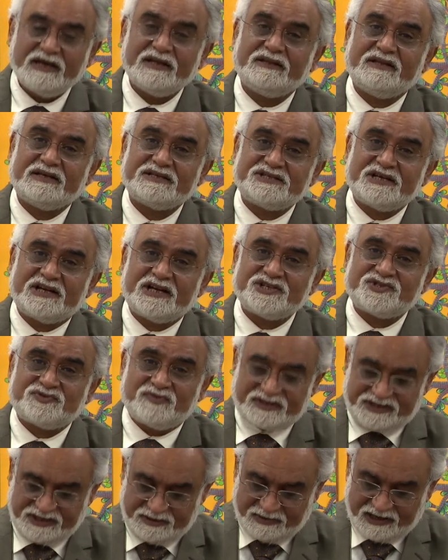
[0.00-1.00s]
The
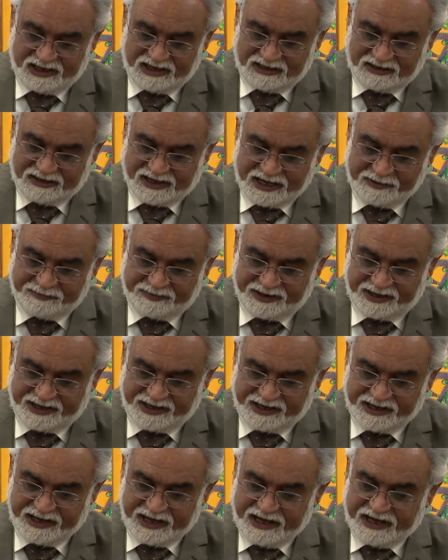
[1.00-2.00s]
Saraswati Mahal
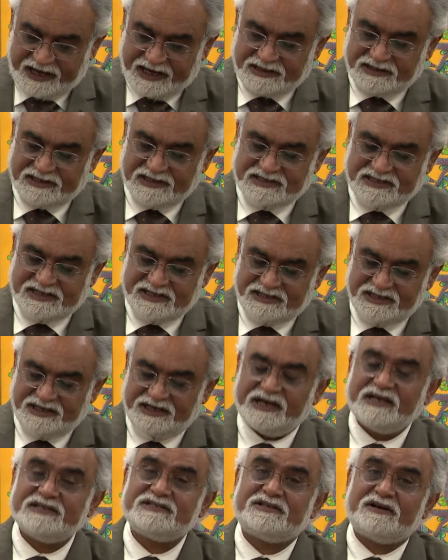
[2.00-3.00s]
Library in the
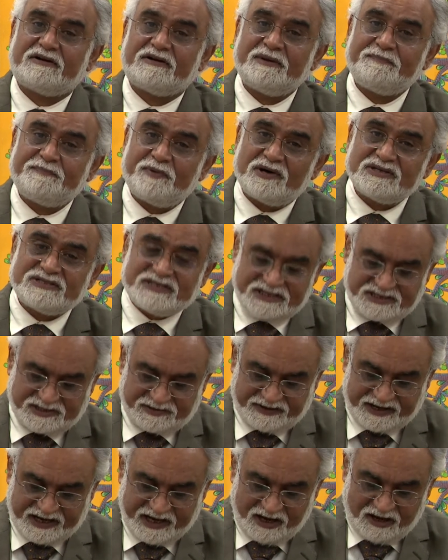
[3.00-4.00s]
city is the
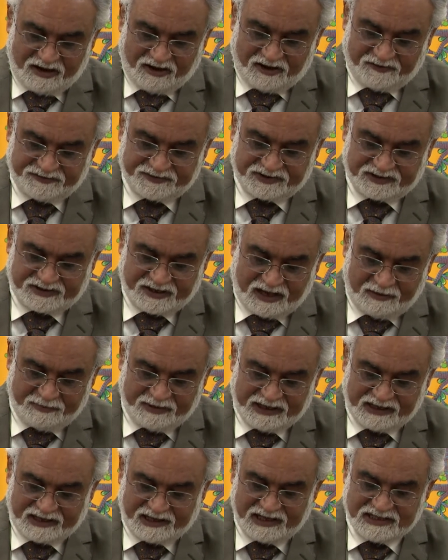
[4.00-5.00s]
repository of
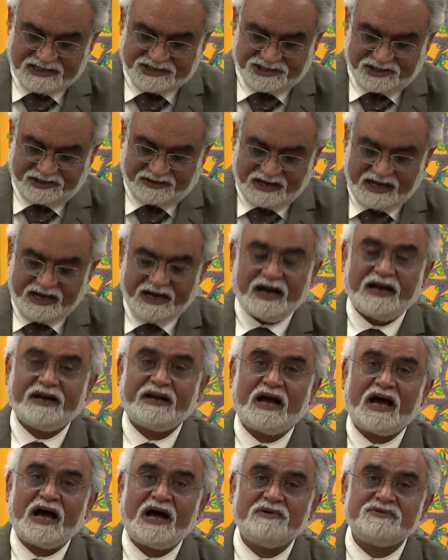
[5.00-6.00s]
Tamil culture and
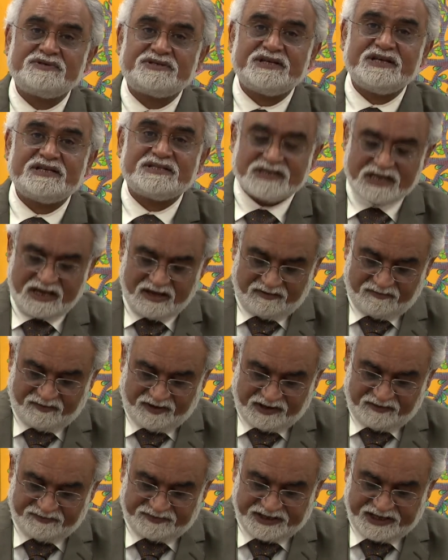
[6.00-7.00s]
houses
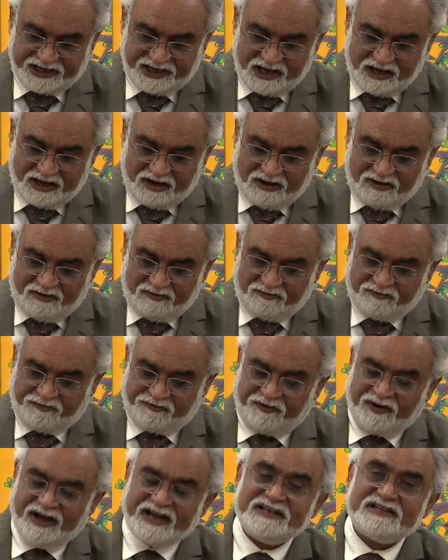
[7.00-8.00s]
one of the
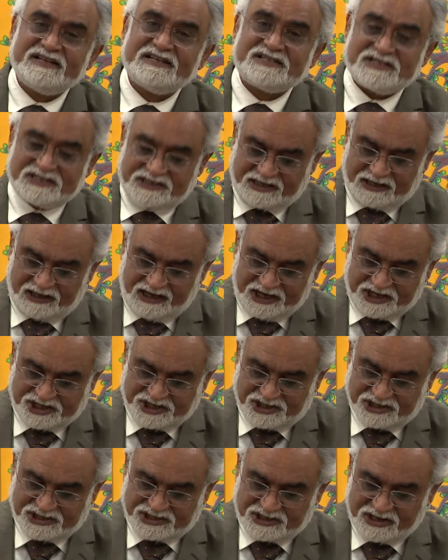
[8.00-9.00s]
finest
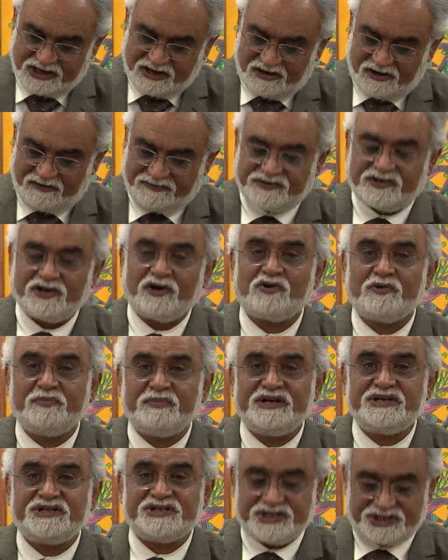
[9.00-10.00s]
collections of
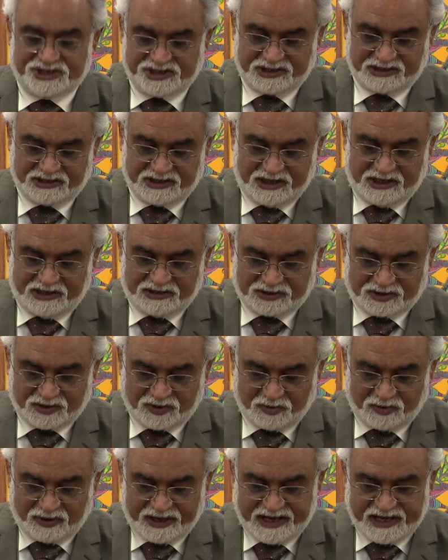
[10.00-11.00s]
documentation
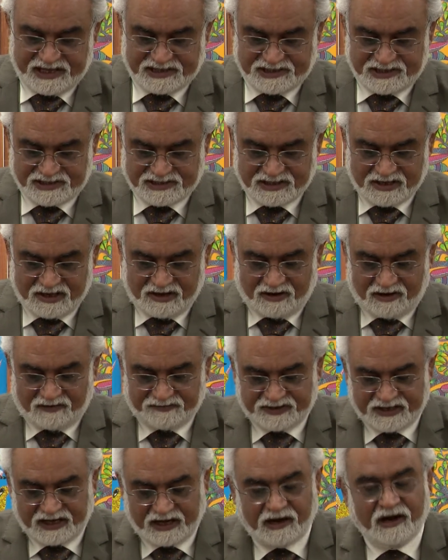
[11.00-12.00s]
through ages of
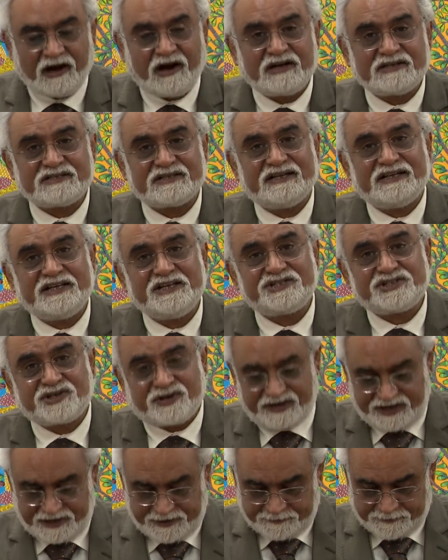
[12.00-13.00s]
the art and
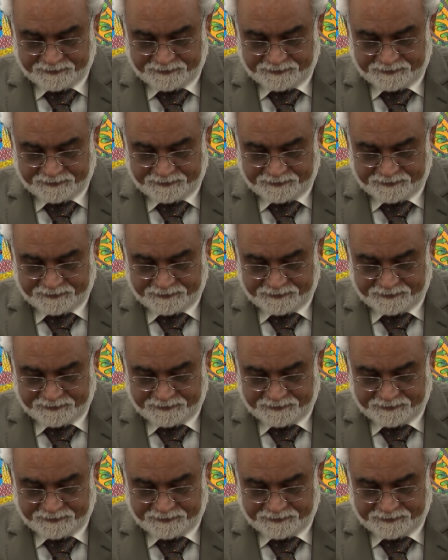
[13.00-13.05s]
history.